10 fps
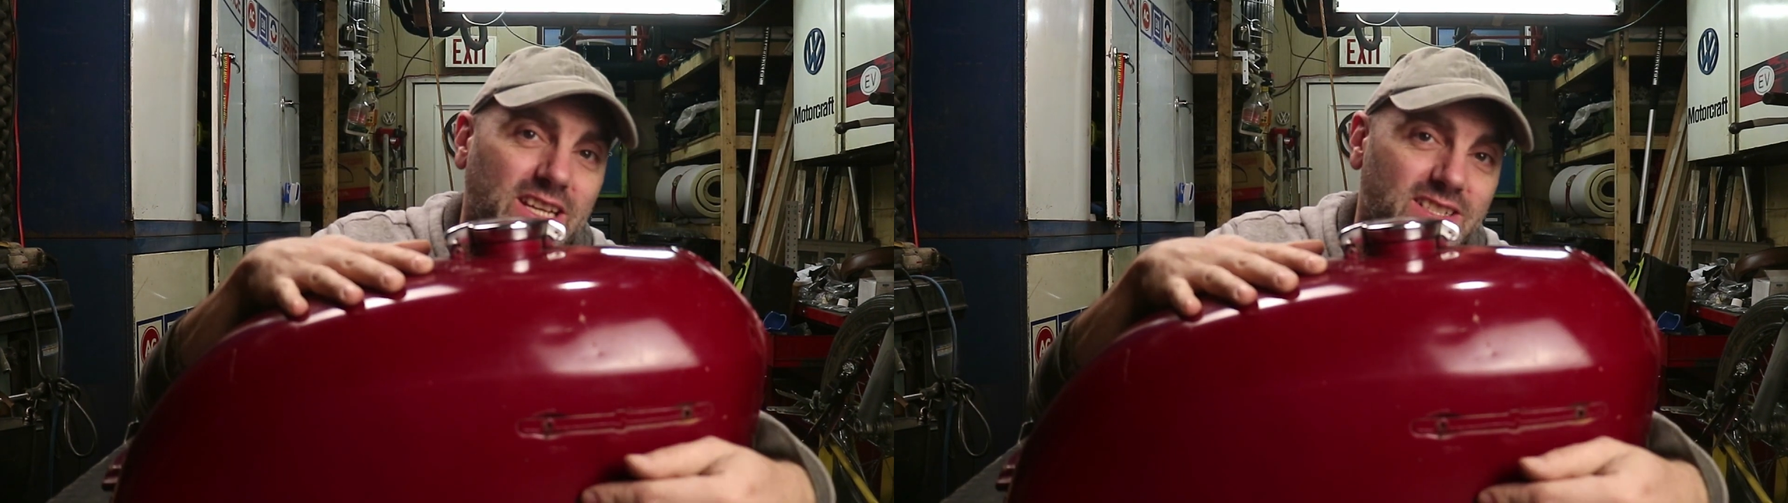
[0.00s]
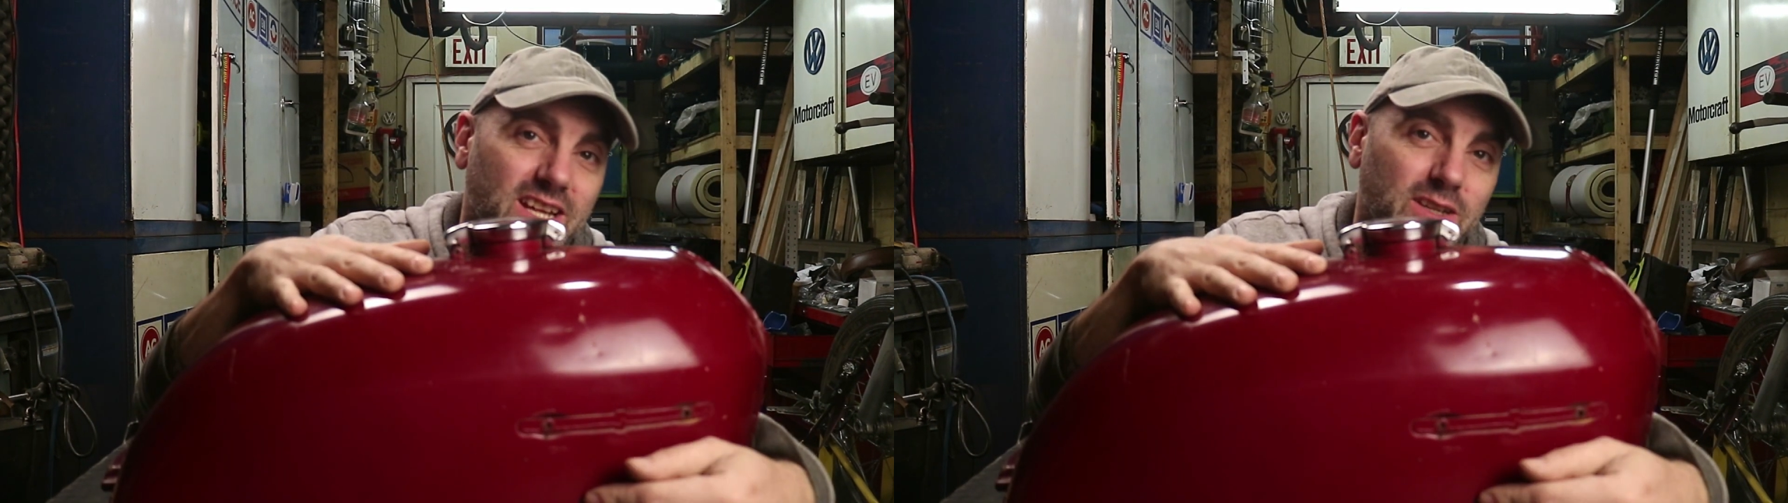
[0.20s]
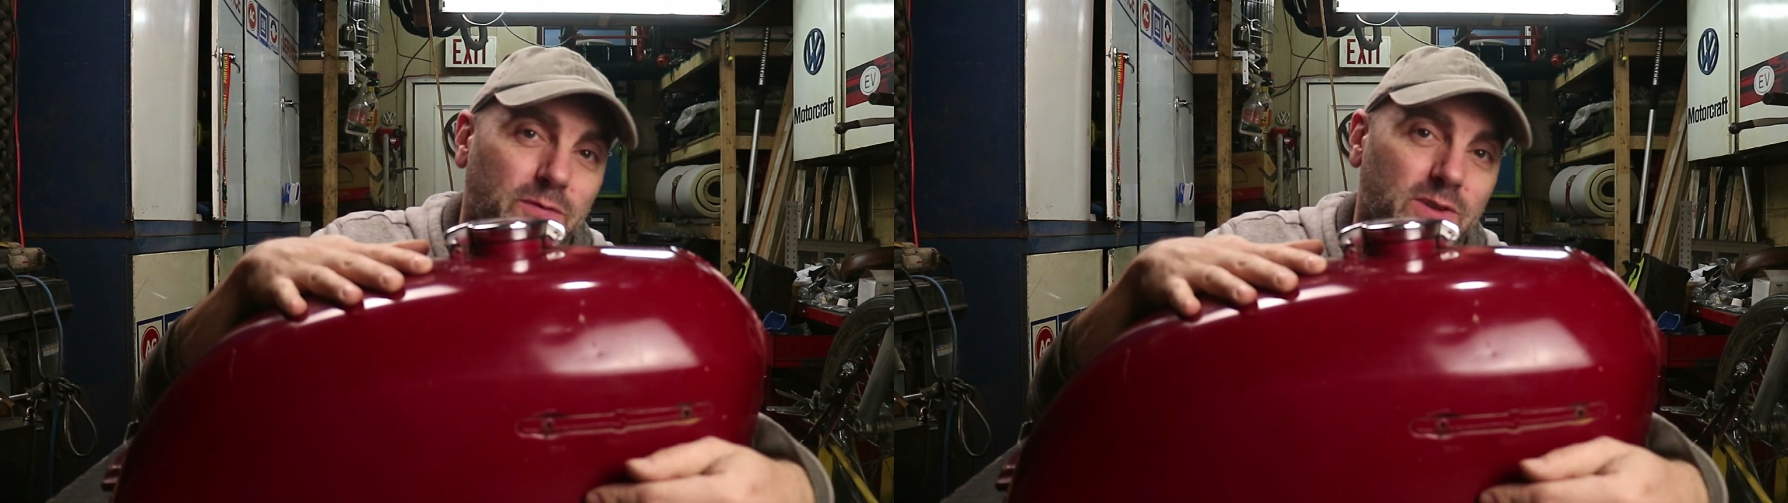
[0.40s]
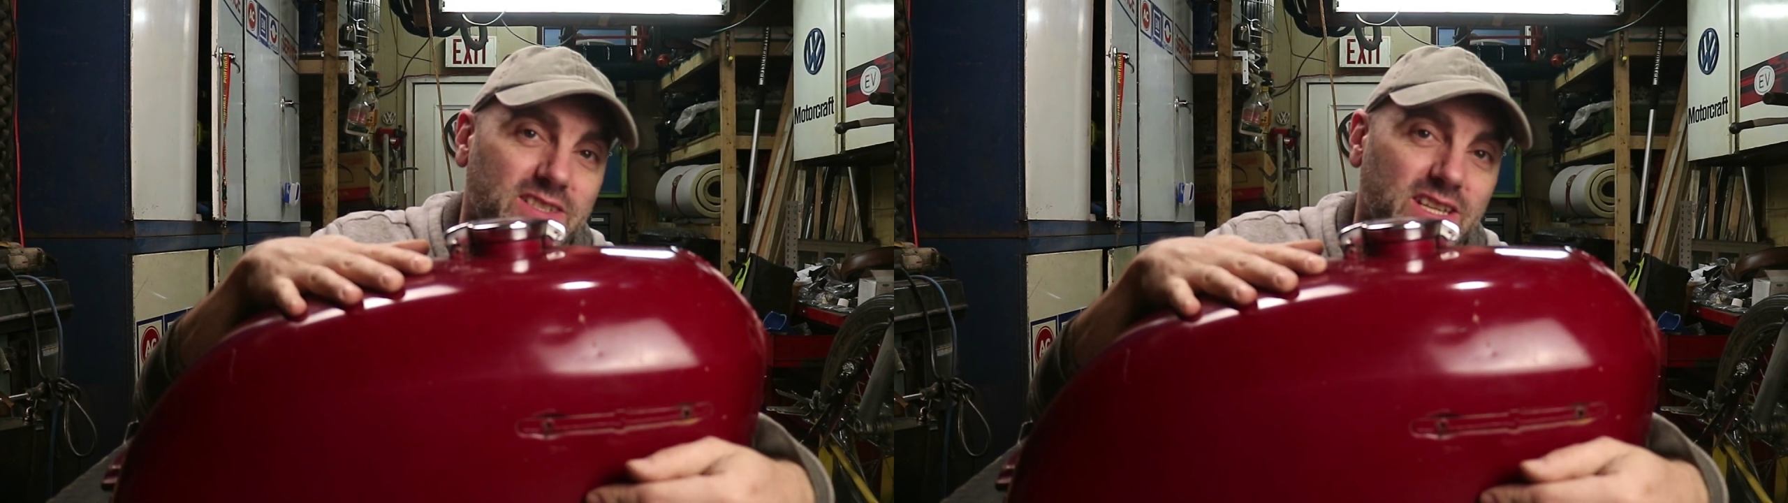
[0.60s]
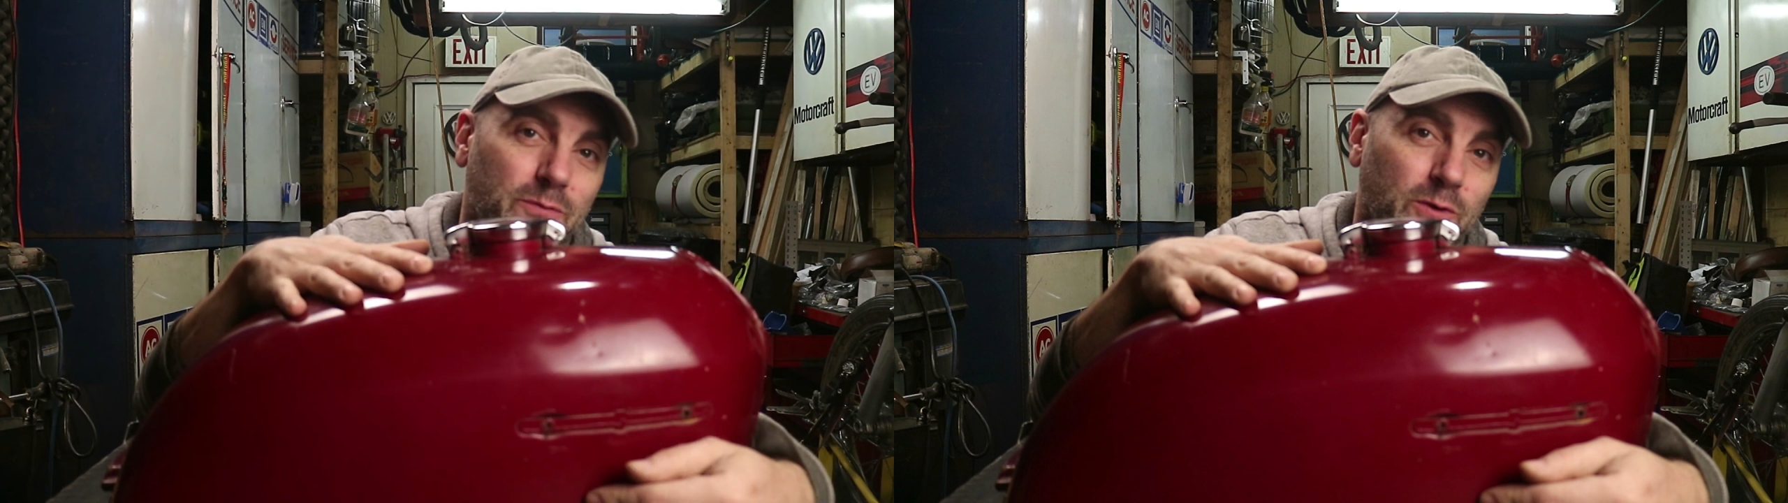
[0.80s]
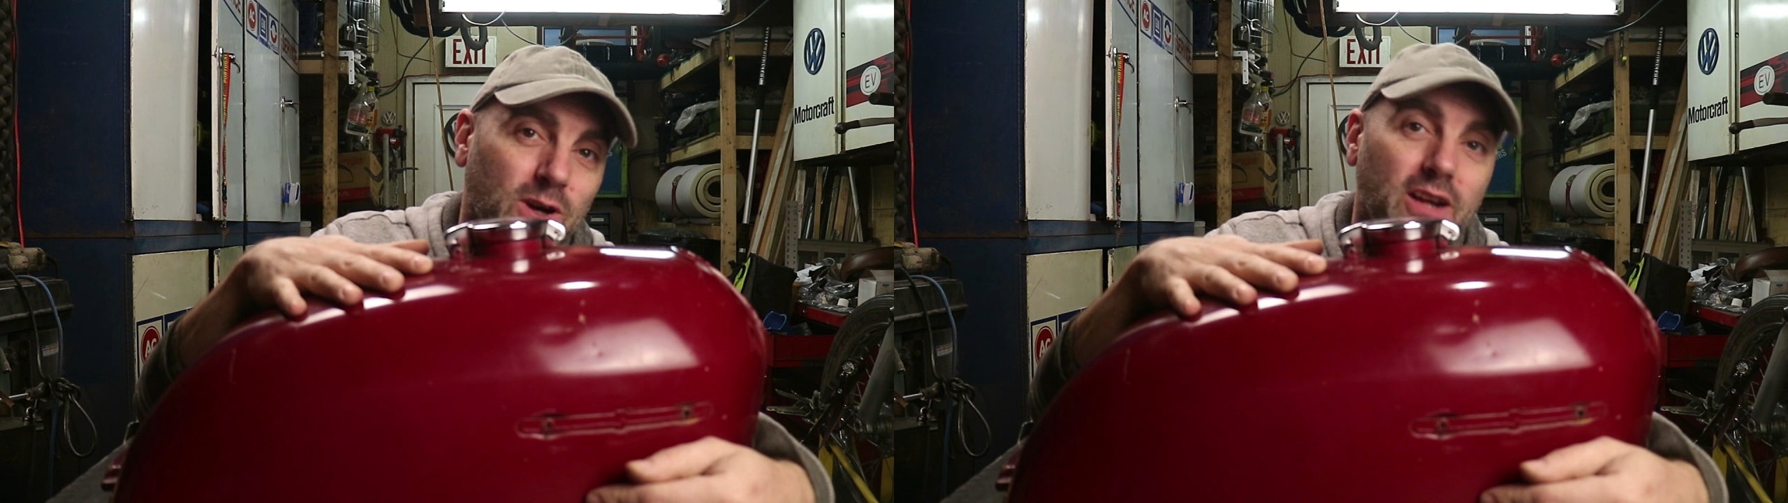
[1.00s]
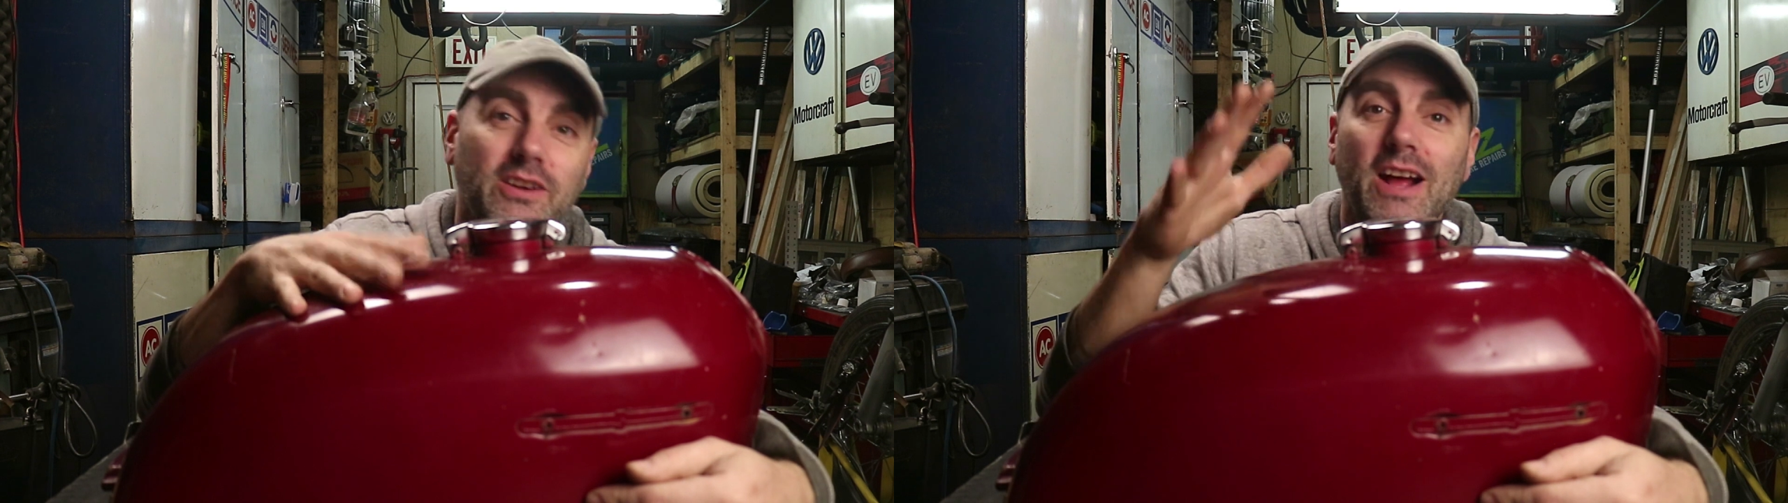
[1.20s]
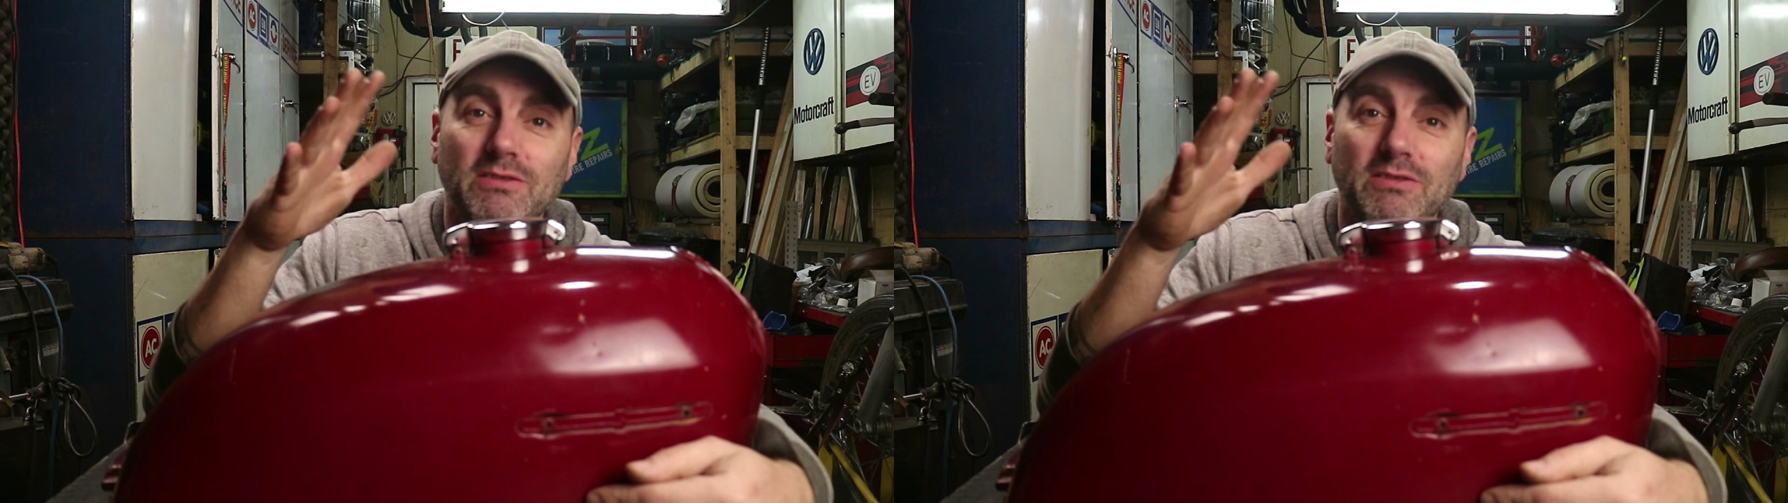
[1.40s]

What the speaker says: intended for the CM400.